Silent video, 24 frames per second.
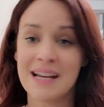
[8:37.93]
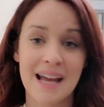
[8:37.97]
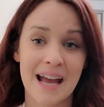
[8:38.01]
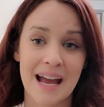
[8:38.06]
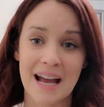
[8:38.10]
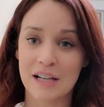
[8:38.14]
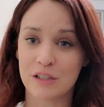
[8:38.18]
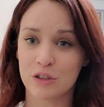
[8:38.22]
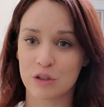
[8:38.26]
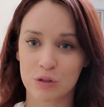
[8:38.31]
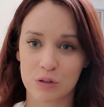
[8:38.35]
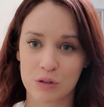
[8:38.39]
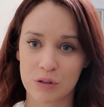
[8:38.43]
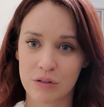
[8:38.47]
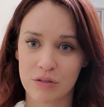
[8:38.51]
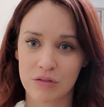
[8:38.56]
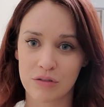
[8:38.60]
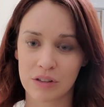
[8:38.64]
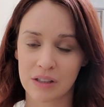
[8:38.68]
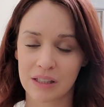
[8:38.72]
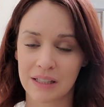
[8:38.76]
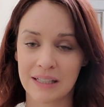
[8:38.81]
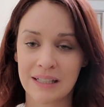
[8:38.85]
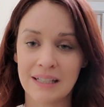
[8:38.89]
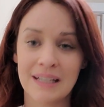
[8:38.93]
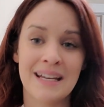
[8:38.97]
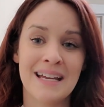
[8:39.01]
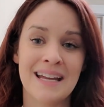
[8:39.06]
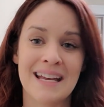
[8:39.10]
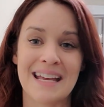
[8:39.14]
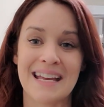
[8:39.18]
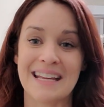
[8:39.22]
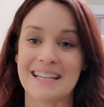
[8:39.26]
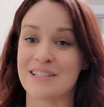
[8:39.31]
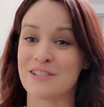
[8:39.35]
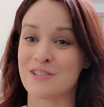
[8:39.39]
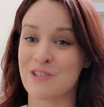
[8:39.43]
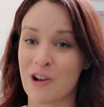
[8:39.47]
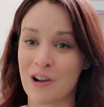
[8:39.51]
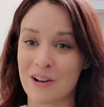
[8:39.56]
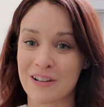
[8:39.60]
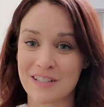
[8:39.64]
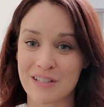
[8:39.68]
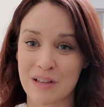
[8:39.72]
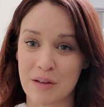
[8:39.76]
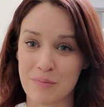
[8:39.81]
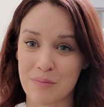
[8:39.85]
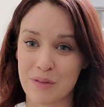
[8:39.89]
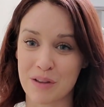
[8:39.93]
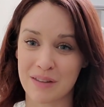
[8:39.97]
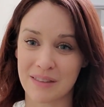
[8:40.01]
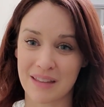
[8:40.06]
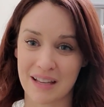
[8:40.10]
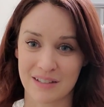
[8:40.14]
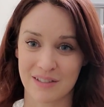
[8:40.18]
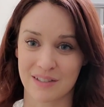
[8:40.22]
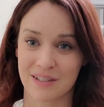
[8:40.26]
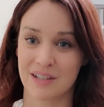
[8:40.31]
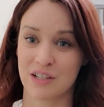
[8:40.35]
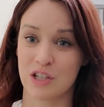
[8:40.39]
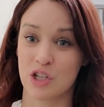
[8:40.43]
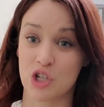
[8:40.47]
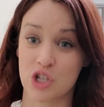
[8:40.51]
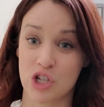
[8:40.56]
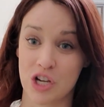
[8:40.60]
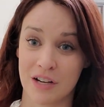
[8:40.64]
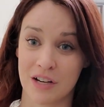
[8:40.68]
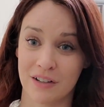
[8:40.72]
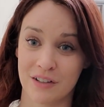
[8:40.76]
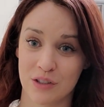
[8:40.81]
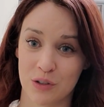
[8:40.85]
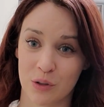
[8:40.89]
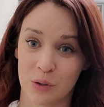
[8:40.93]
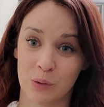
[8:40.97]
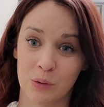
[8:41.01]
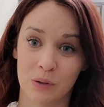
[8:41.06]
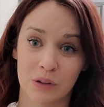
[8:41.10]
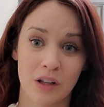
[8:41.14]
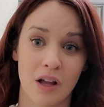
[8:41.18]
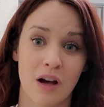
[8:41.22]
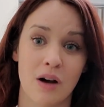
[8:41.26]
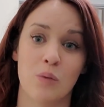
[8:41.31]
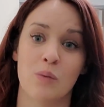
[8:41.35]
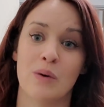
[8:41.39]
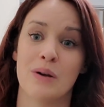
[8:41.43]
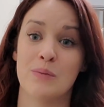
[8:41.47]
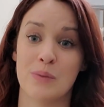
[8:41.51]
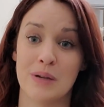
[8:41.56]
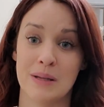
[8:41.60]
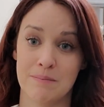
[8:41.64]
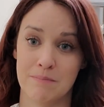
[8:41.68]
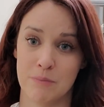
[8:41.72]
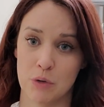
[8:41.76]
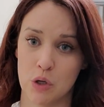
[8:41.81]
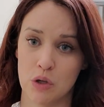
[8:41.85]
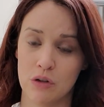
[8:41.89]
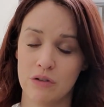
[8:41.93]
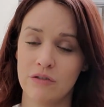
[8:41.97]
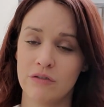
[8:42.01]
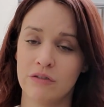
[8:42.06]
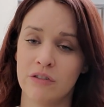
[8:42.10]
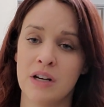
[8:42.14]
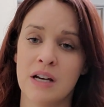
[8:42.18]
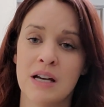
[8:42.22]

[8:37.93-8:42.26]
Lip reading: And truthfully, it's not something that's going to change a whole lot when we move,